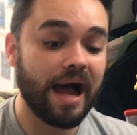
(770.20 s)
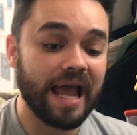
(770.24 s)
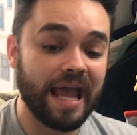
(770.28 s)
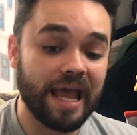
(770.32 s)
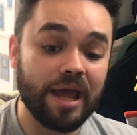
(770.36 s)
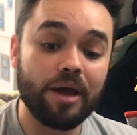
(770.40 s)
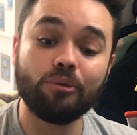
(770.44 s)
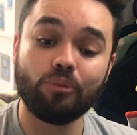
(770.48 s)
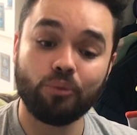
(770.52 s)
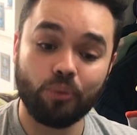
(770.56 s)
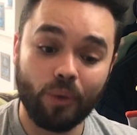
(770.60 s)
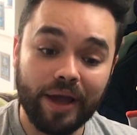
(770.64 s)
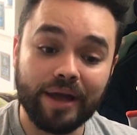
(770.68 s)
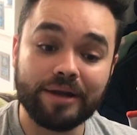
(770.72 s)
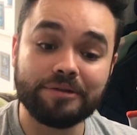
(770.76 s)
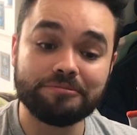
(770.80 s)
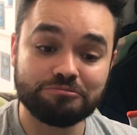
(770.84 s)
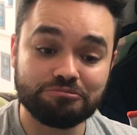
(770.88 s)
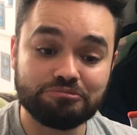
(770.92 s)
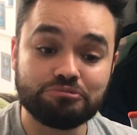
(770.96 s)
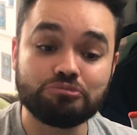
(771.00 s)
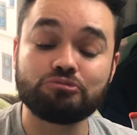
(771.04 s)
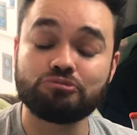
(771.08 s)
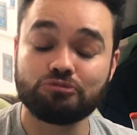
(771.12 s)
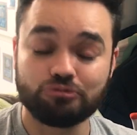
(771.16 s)
it went
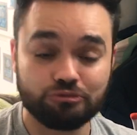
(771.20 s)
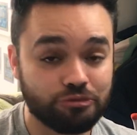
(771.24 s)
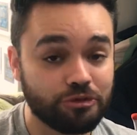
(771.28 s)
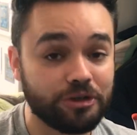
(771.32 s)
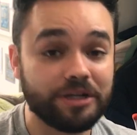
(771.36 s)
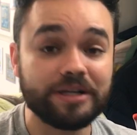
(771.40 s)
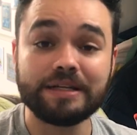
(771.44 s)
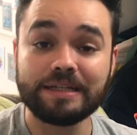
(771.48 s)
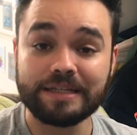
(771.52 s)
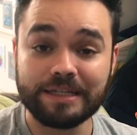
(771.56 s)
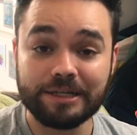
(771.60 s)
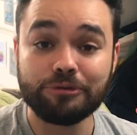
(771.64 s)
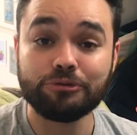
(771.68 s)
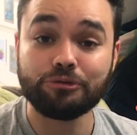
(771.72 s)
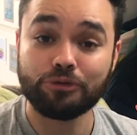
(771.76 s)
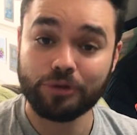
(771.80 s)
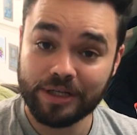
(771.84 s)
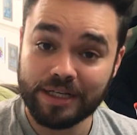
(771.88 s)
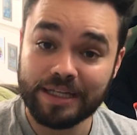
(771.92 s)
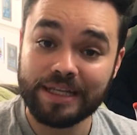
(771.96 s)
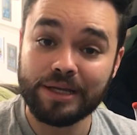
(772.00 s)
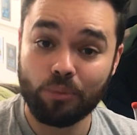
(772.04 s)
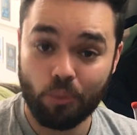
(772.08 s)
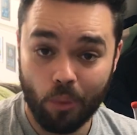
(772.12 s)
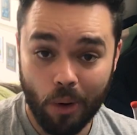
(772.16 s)
really,
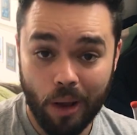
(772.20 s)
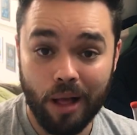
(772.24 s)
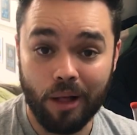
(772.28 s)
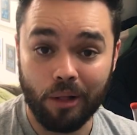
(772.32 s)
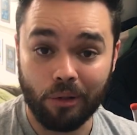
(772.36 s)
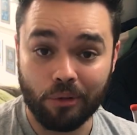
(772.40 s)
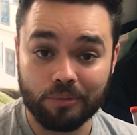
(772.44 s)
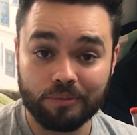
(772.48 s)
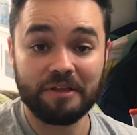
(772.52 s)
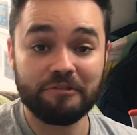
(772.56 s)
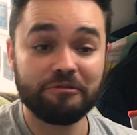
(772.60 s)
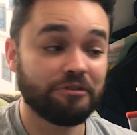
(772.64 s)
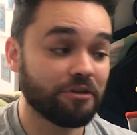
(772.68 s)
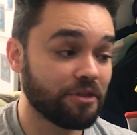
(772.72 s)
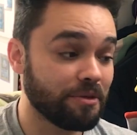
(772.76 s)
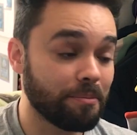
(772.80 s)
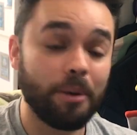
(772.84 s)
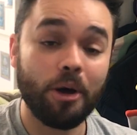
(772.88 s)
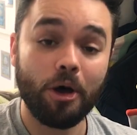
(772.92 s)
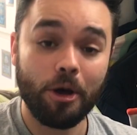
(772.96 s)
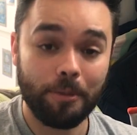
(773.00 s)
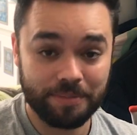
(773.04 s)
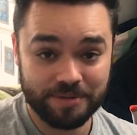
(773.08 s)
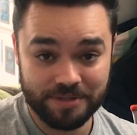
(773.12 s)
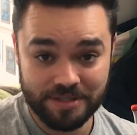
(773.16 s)
really well. For the
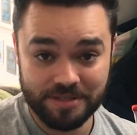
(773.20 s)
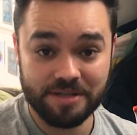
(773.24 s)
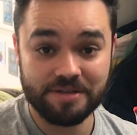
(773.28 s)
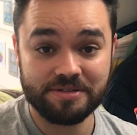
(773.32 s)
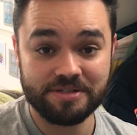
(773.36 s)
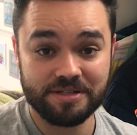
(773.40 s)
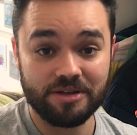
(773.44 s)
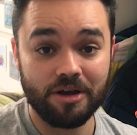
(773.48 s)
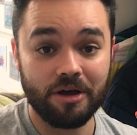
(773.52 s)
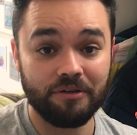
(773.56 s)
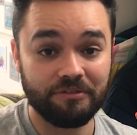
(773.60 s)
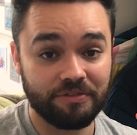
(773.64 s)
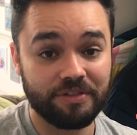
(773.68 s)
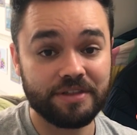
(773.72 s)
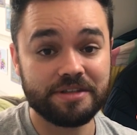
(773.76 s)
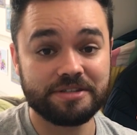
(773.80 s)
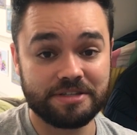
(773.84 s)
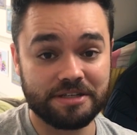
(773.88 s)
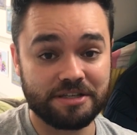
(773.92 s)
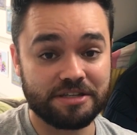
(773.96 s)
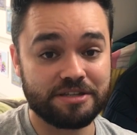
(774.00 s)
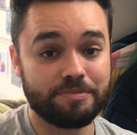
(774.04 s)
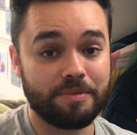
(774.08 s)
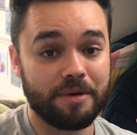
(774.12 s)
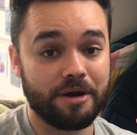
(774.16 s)
purposes of
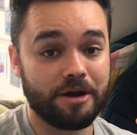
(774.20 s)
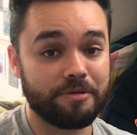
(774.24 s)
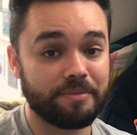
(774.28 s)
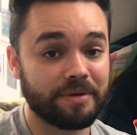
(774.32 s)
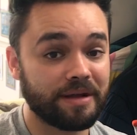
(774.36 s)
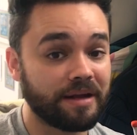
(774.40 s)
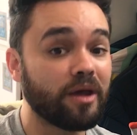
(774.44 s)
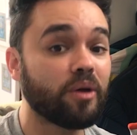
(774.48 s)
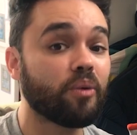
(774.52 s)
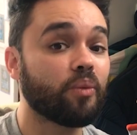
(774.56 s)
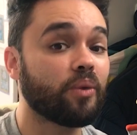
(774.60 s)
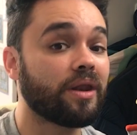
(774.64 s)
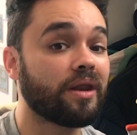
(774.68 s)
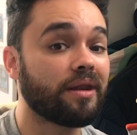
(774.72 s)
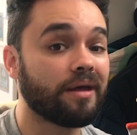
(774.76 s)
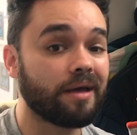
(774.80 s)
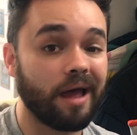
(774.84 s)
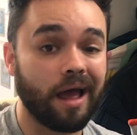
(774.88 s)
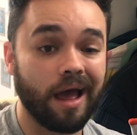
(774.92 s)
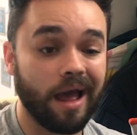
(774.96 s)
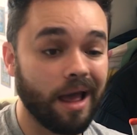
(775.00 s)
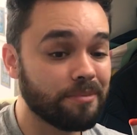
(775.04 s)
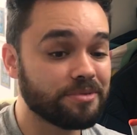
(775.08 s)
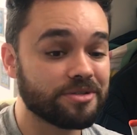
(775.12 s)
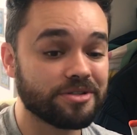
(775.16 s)
this experiment, it went
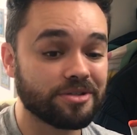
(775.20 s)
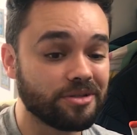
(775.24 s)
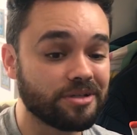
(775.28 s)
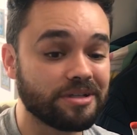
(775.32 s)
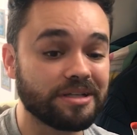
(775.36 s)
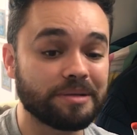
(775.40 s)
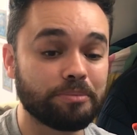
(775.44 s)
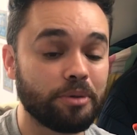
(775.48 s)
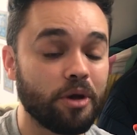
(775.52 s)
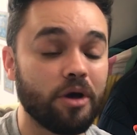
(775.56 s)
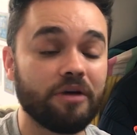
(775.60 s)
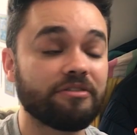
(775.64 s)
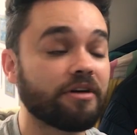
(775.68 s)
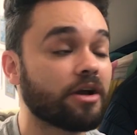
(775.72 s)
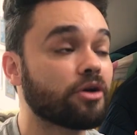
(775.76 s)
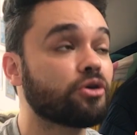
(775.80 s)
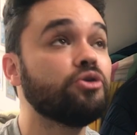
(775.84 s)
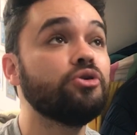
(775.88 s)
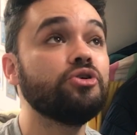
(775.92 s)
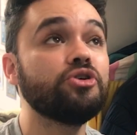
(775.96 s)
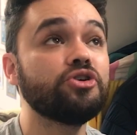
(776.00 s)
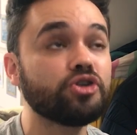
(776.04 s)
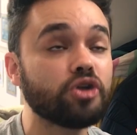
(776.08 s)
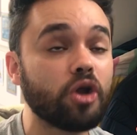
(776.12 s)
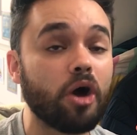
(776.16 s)
absolutely perfect. I
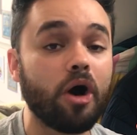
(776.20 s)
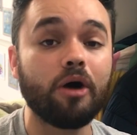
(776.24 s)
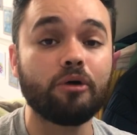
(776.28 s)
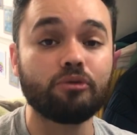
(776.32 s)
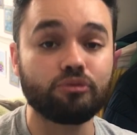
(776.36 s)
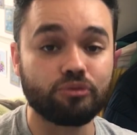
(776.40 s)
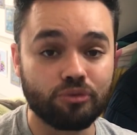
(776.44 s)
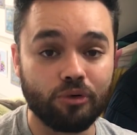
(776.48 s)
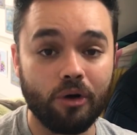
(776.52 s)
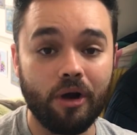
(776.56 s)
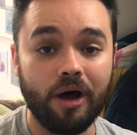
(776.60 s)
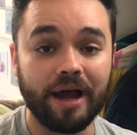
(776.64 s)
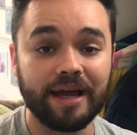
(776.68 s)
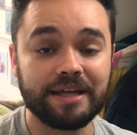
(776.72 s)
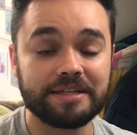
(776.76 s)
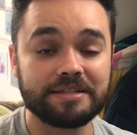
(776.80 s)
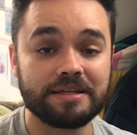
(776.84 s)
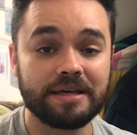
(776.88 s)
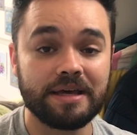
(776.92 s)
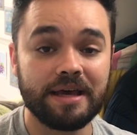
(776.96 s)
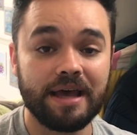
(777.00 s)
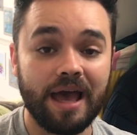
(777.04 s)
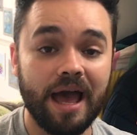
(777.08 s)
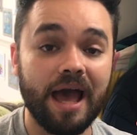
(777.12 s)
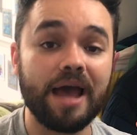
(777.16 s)
could not write
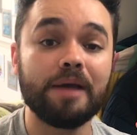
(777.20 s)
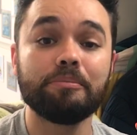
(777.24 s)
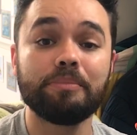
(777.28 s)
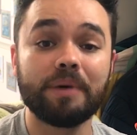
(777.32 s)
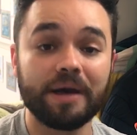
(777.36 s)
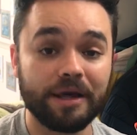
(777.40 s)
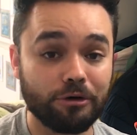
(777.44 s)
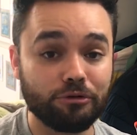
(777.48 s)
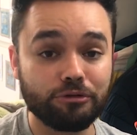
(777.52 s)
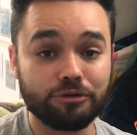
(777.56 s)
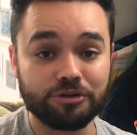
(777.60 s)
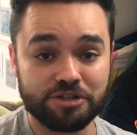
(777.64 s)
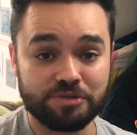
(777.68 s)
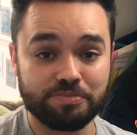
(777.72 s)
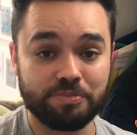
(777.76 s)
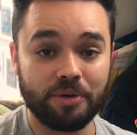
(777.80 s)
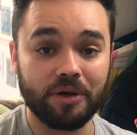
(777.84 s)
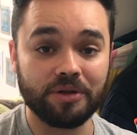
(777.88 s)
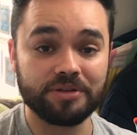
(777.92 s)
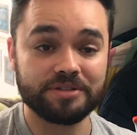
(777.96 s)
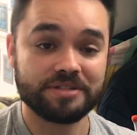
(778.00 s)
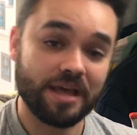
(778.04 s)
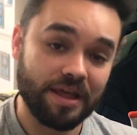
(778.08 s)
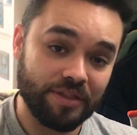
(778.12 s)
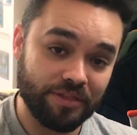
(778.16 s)
a better
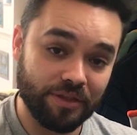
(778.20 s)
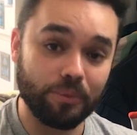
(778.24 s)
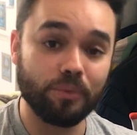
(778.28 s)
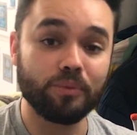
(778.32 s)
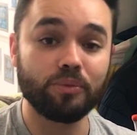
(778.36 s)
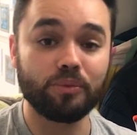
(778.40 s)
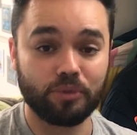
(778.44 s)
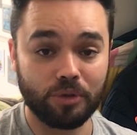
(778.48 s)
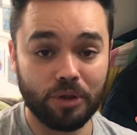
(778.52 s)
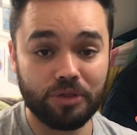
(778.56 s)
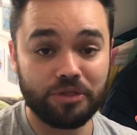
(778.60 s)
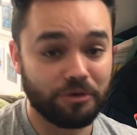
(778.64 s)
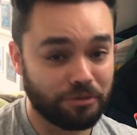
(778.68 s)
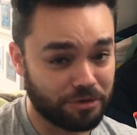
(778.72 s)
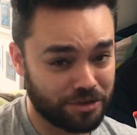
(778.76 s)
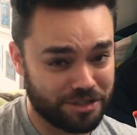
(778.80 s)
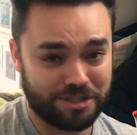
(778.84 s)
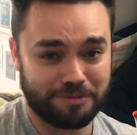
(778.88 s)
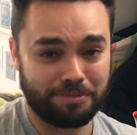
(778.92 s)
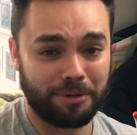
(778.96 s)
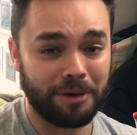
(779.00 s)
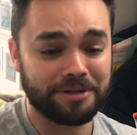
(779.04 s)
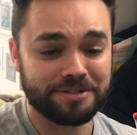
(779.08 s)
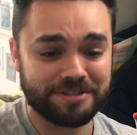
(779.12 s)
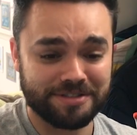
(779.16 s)
response than the
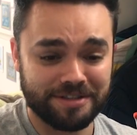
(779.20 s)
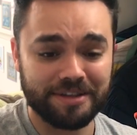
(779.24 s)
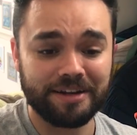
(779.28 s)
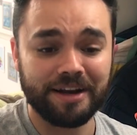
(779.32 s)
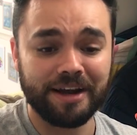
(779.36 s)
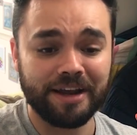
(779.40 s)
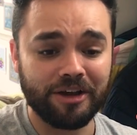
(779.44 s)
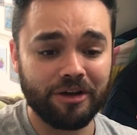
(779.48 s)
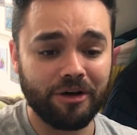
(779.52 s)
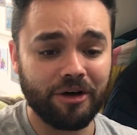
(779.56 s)
response that I